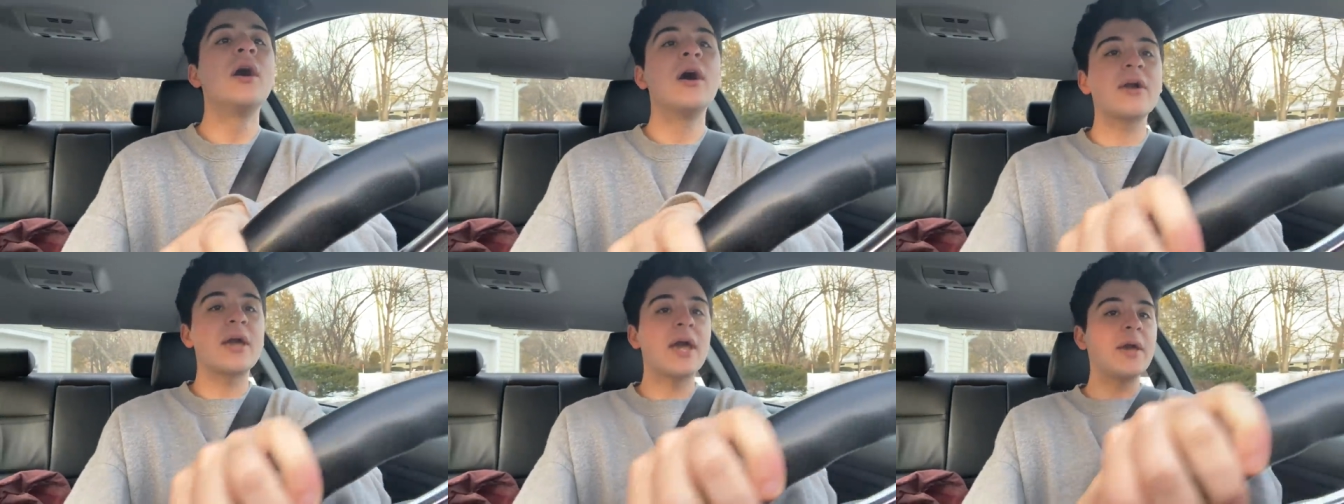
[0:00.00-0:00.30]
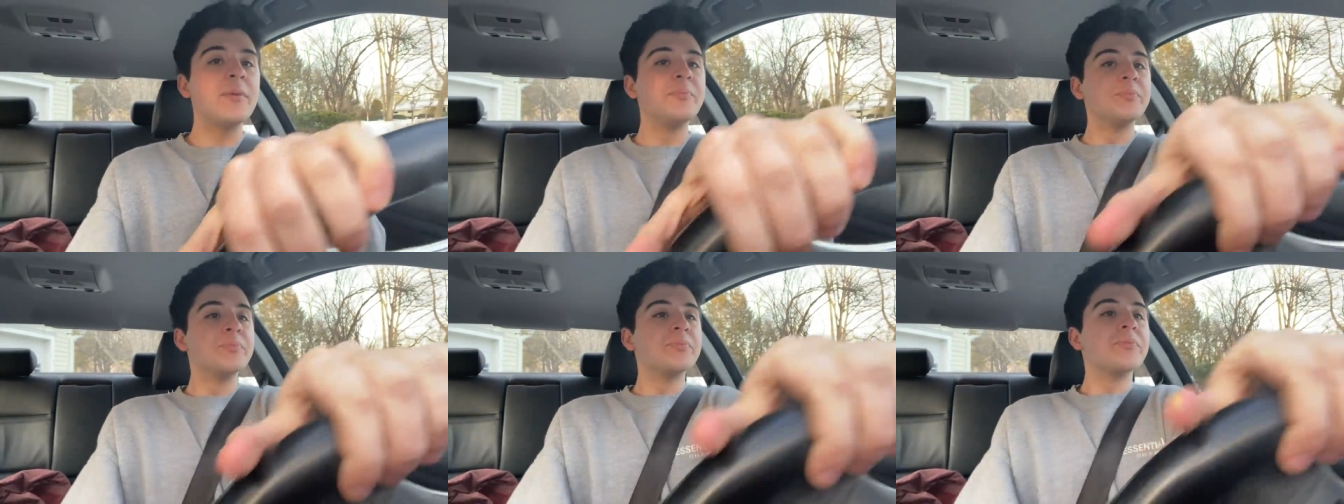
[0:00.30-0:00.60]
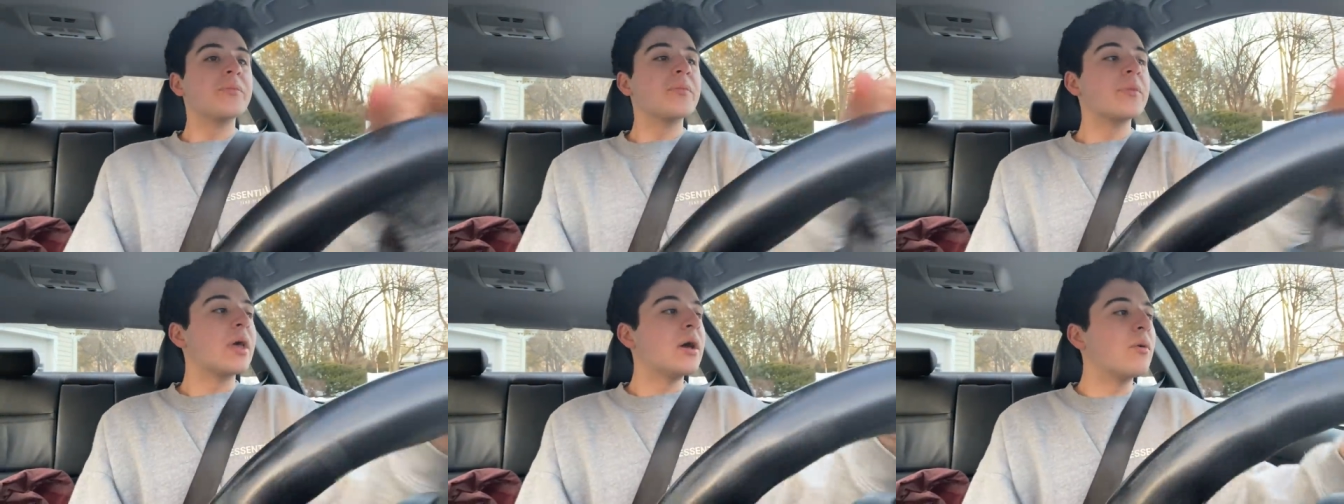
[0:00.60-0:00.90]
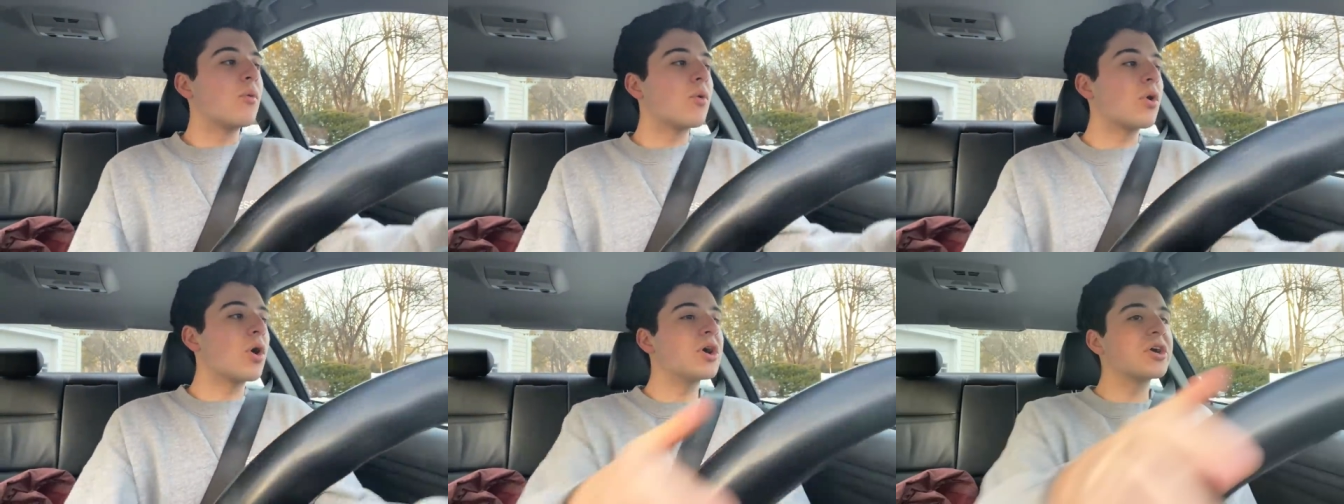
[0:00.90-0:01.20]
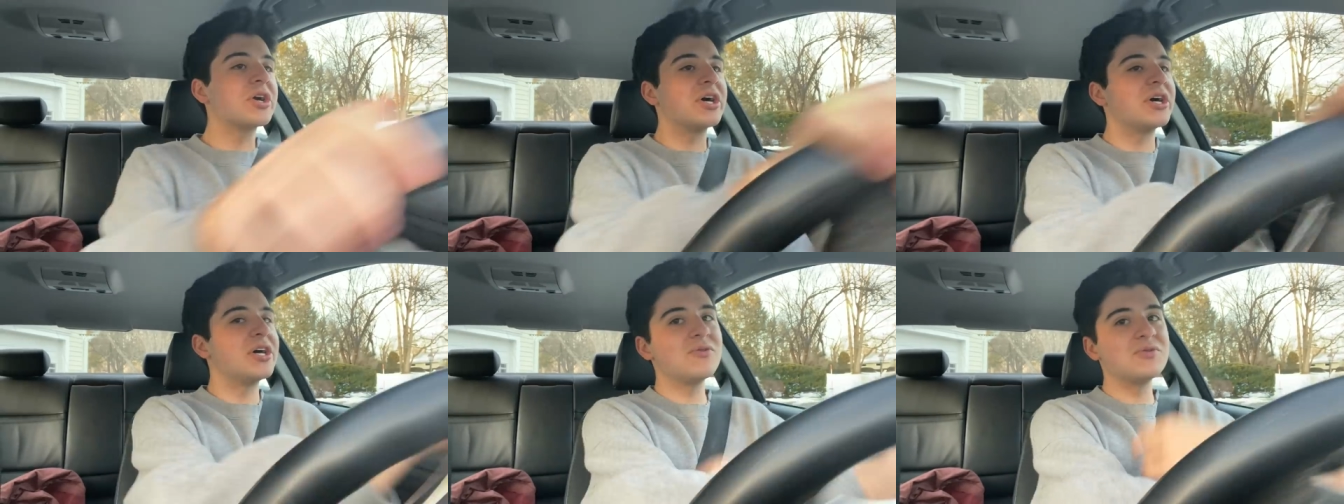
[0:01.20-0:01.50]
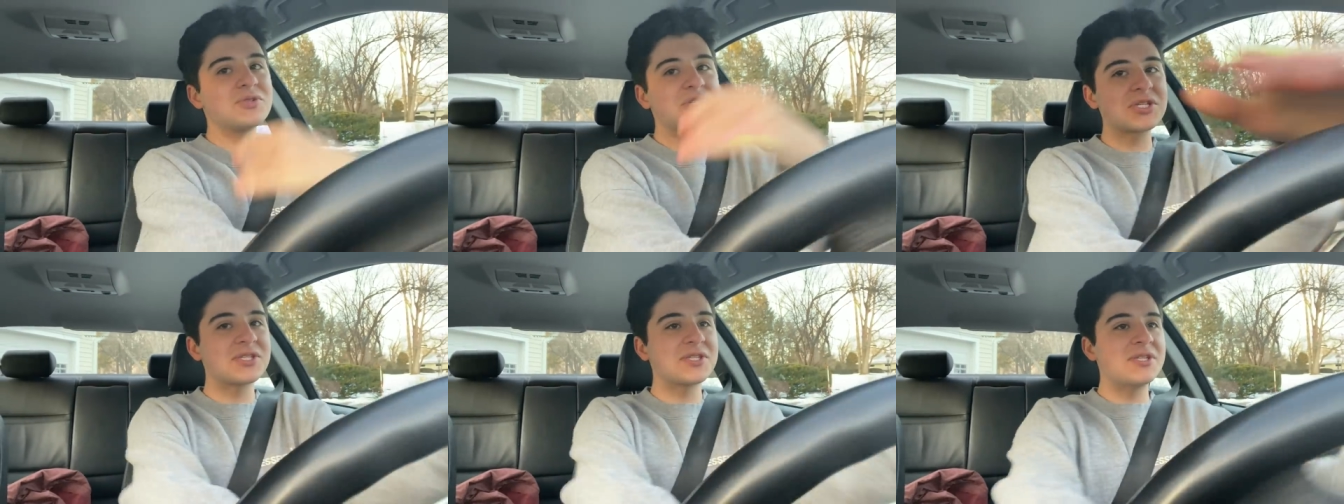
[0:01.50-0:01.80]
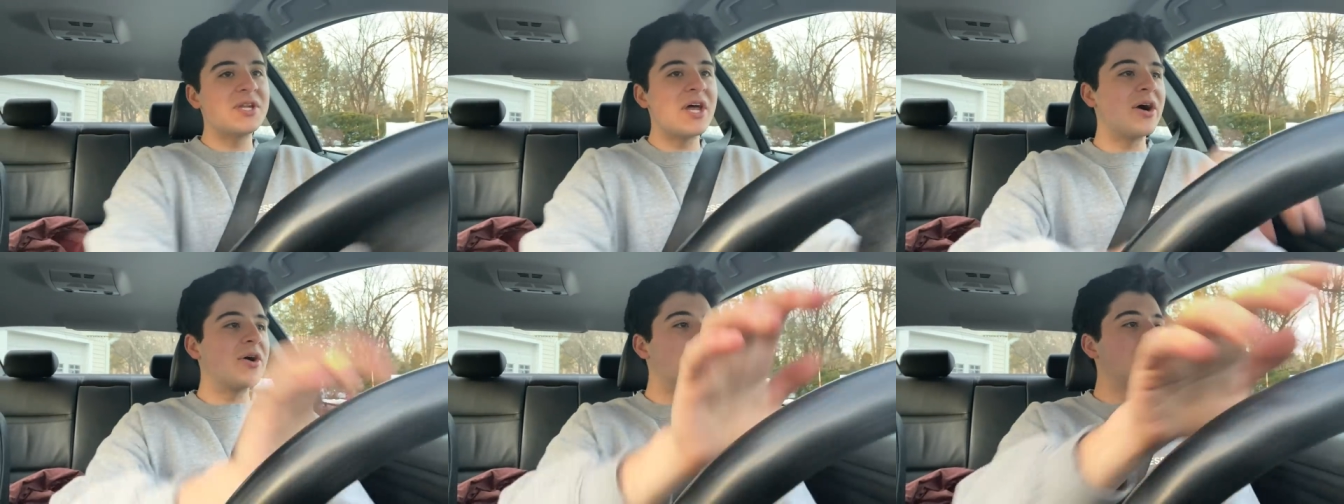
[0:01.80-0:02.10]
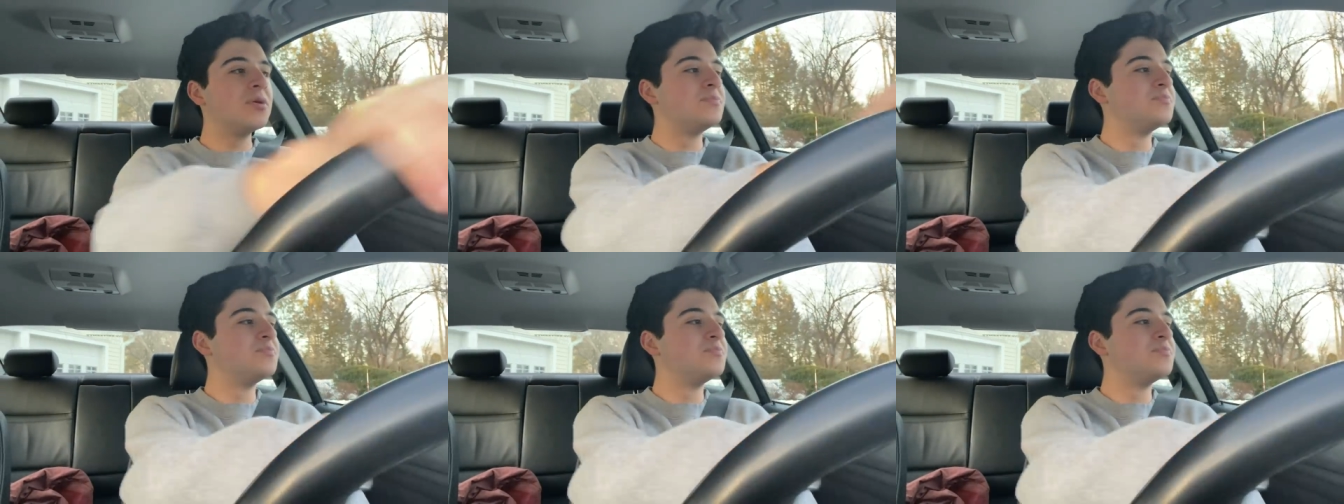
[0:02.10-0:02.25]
Okay, we're all good, it was just snow.